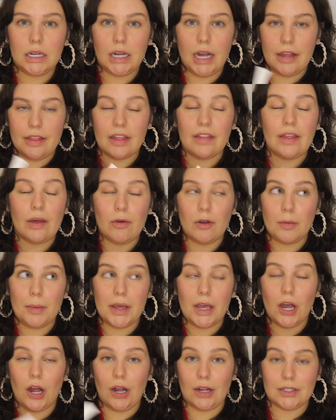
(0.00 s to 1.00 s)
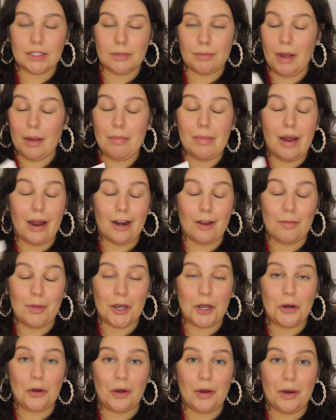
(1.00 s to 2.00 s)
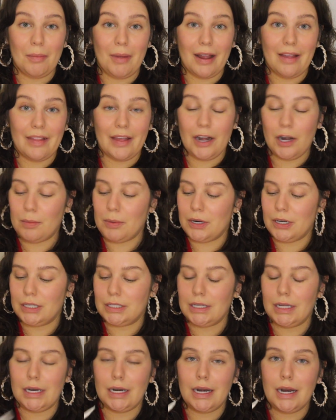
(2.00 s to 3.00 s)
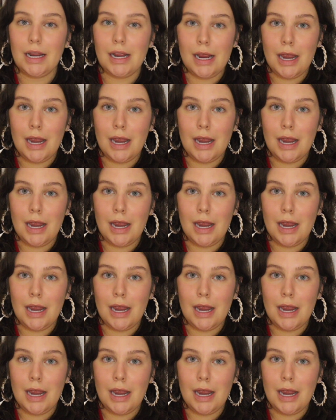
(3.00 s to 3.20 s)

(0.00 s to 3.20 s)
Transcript: I think that would be awesome. I'm not a big cream highlighter person,